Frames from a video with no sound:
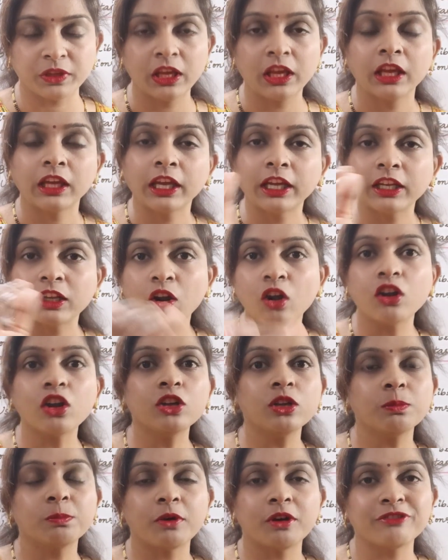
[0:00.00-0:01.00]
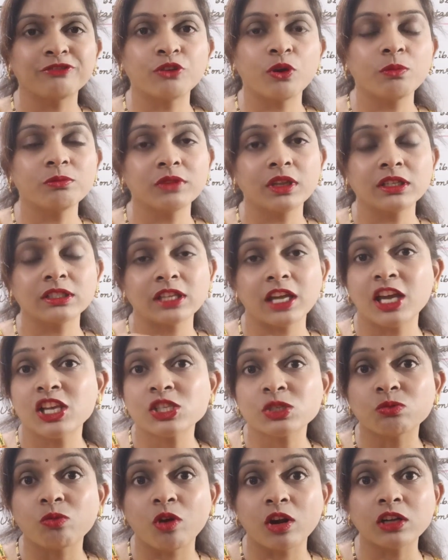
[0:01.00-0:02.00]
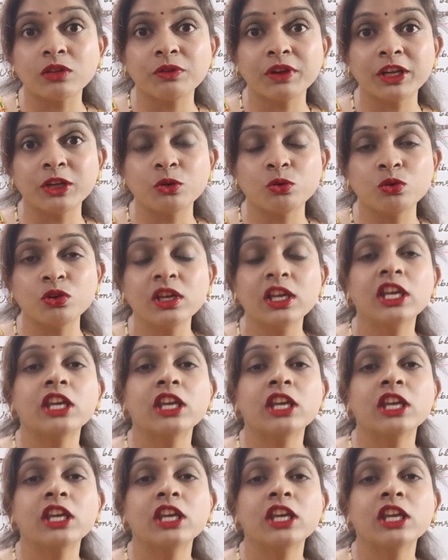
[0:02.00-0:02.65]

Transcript: In order to perform the task, what we do,